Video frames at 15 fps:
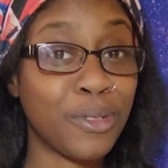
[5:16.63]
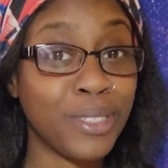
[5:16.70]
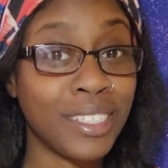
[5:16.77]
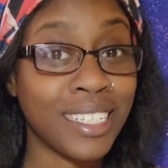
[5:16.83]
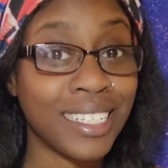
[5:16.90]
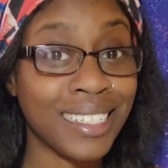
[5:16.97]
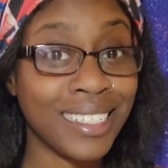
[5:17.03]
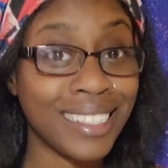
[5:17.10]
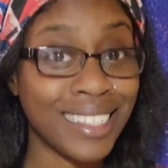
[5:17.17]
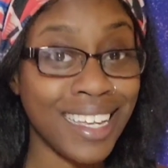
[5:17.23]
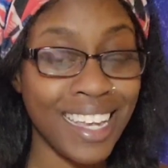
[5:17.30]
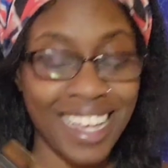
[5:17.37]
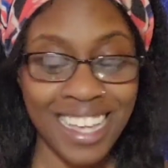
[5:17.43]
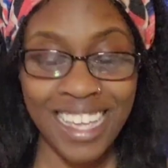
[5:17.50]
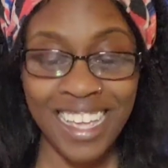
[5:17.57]
used to this
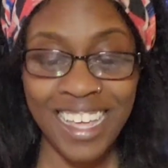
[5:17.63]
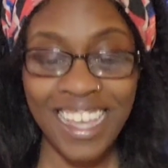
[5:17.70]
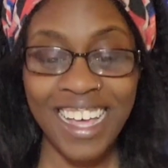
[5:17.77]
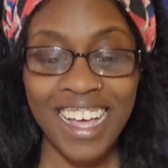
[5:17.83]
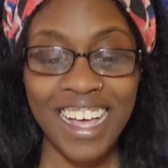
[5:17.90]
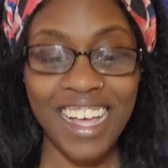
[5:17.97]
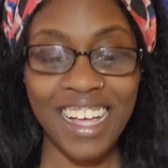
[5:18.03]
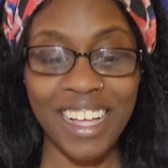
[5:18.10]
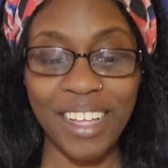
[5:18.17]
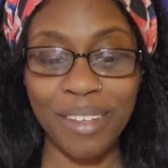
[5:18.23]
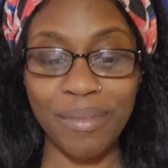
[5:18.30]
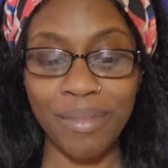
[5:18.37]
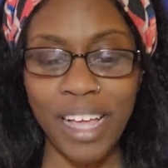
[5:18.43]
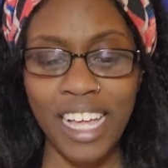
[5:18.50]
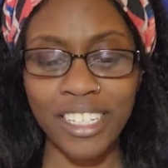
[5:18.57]
day.
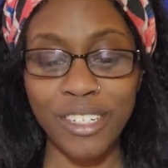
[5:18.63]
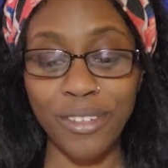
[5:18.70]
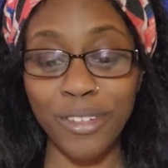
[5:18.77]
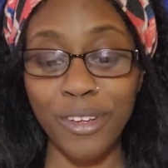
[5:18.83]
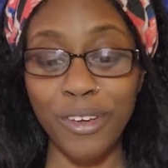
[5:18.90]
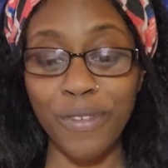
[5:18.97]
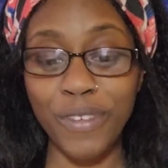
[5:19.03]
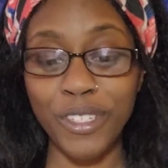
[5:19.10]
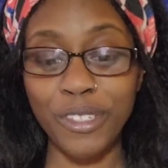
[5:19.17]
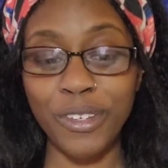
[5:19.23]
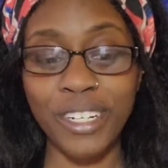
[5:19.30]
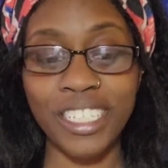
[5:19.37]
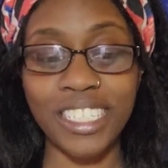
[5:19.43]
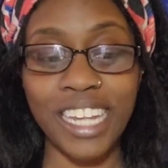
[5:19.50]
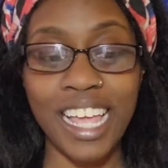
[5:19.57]
Um, I don't know if it's
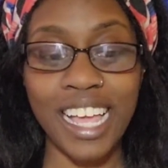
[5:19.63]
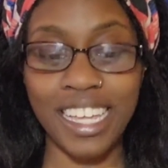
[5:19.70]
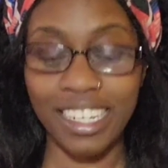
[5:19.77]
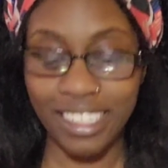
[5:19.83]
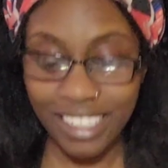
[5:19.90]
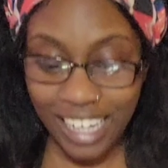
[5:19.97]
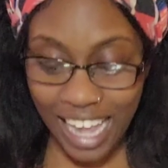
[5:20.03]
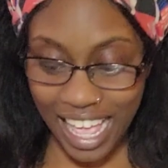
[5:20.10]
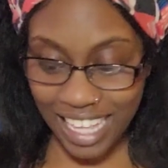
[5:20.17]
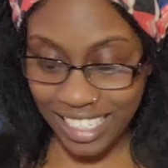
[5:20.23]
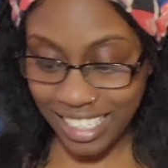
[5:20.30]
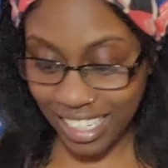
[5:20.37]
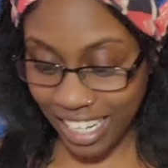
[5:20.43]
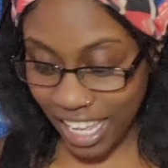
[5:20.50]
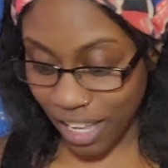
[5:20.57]
on its lag,
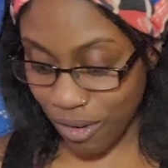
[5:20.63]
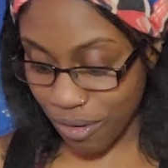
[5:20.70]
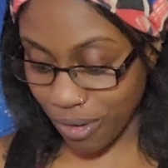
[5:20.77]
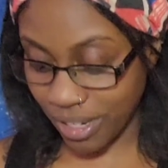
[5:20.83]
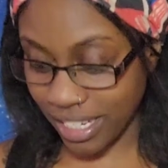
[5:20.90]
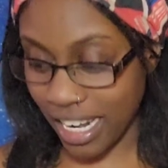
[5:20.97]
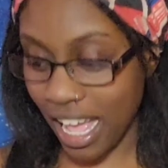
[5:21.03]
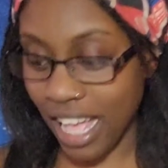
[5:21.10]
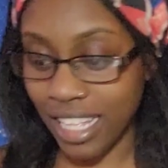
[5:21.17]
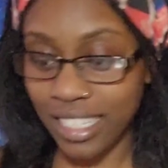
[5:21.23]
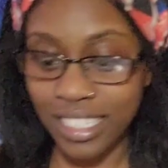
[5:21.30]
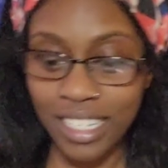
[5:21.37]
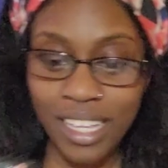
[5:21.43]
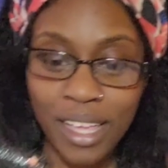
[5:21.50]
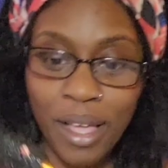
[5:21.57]
last leg or
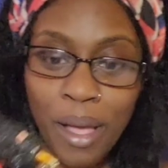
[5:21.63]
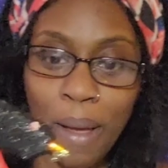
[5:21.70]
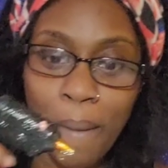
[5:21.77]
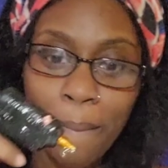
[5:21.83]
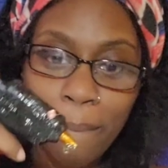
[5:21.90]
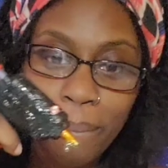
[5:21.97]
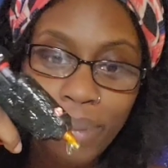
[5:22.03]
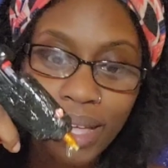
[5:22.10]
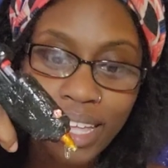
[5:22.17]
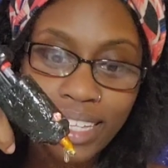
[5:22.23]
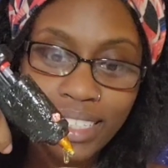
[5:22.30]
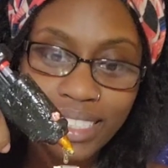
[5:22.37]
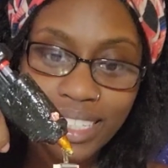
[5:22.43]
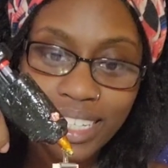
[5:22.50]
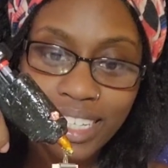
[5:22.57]
not,
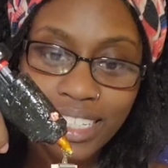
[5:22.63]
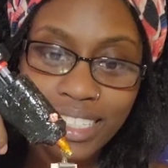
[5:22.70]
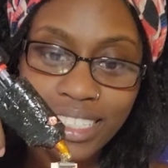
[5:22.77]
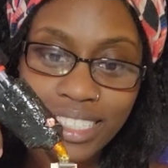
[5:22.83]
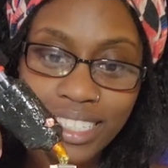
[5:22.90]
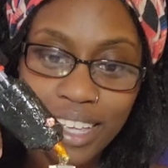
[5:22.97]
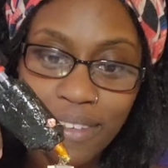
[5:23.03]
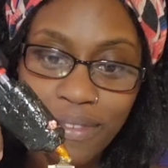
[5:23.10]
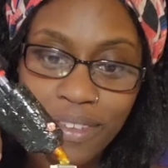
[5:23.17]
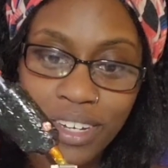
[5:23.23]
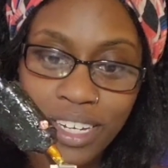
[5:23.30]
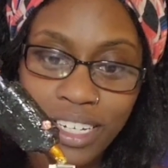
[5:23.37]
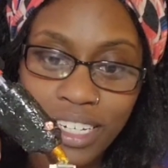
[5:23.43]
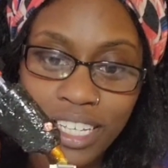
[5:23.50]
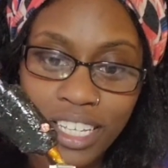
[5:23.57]
but it's
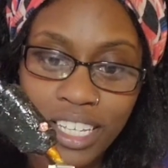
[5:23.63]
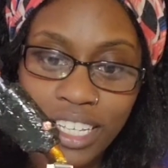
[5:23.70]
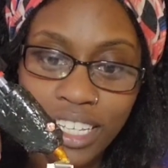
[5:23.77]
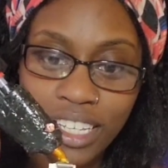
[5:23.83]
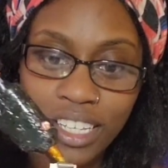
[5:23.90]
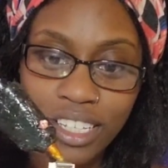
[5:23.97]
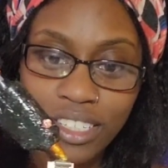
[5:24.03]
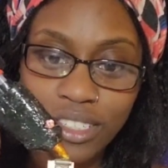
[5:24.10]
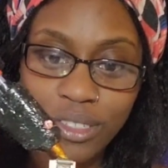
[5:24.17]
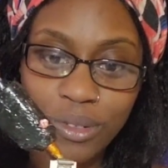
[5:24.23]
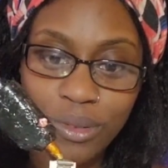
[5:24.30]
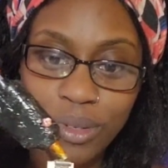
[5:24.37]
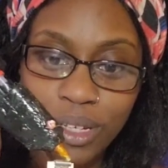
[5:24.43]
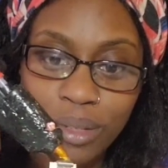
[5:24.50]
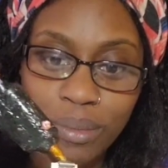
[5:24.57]
definitely
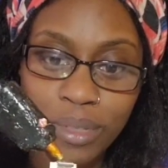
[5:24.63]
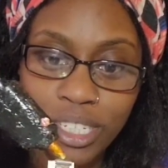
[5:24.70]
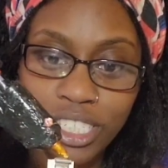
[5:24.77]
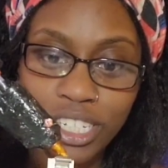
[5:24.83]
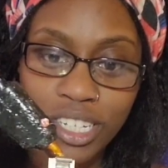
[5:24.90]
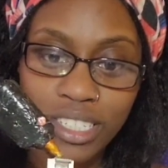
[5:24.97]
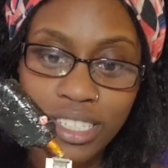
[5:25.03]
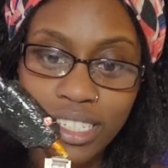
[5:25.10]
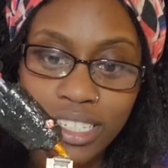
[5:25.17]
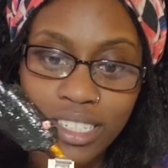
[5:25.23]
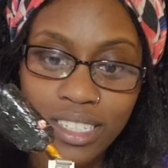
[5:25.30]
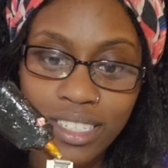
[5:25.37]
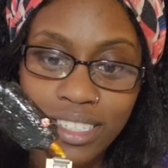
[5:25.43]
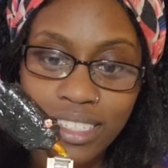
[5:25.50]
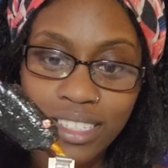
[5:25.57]
doing me
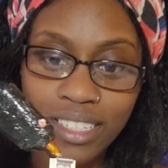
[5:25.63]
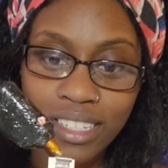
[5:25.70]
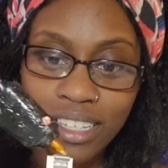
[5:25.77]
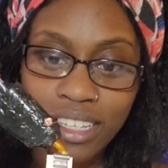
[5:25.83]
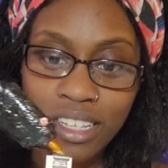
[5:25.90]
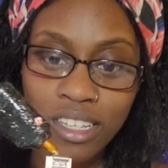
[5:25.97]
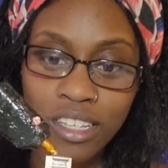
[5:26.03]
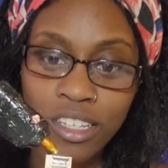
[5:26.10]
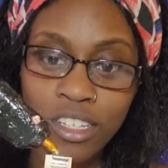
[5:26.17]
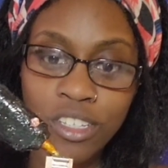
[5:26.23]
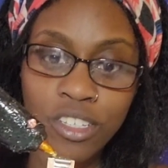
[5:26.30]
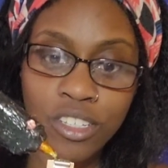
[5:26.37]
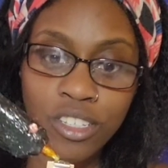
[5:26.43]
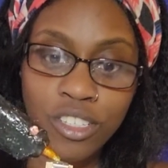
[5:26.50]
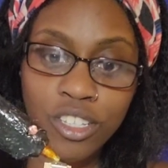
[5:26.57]
justice.
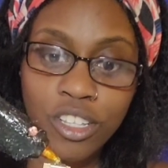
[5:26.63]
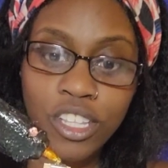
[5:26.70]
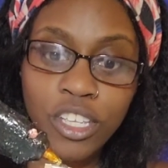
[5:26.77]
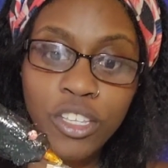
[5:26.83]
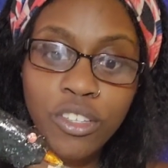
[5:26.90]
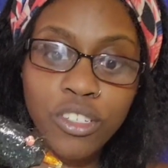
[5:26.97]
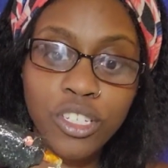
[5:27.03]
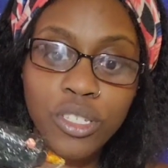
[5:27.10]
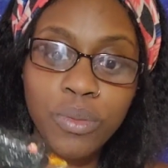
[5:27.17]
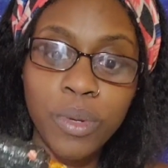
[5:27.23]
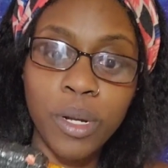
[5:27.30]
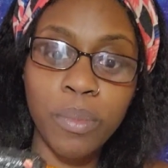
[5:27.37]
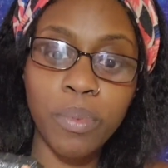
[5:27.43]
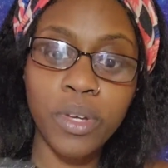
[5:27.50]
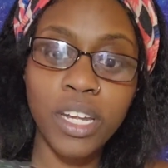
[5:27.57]
So then you just
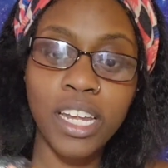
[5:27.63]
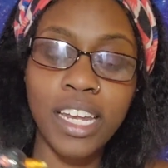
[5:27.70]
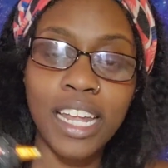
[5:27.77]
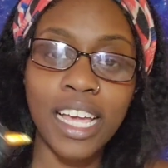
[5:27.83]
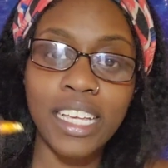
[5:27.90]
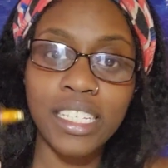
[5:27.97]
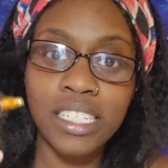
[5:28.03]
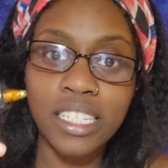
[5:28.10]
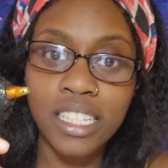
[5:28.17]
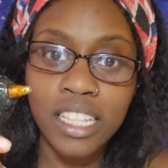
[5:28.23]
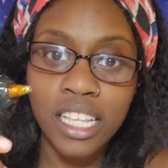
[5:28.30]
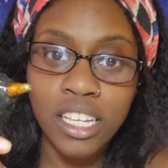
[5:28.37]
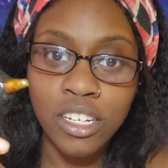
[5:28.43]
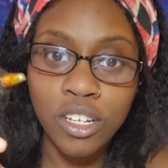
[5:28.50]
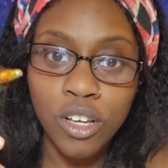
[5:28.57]
want to put a nice
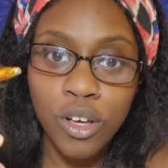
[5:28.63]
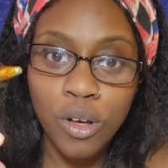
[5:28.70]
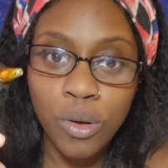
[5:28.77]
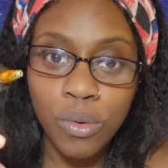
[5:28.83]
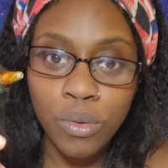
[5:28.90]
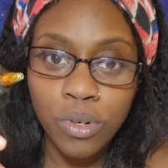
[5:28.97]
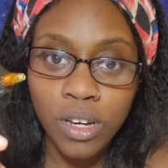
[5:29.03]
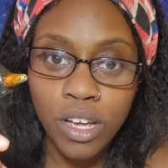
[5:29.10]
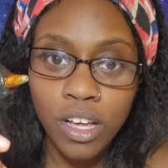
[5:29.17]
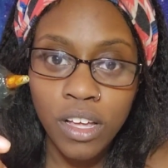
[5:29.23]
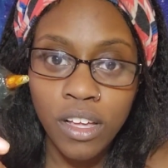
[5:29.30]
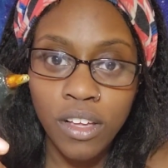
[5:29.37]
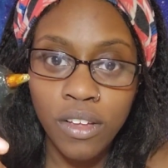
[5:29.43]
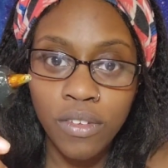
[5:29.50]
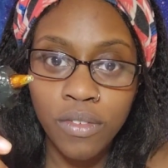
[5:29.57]
thin coat
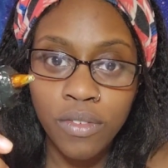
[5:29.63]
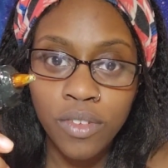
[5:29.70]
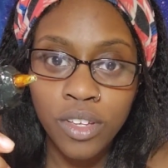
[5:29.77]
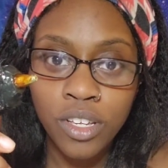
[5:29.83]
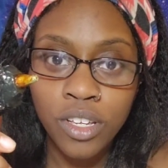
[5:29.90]
of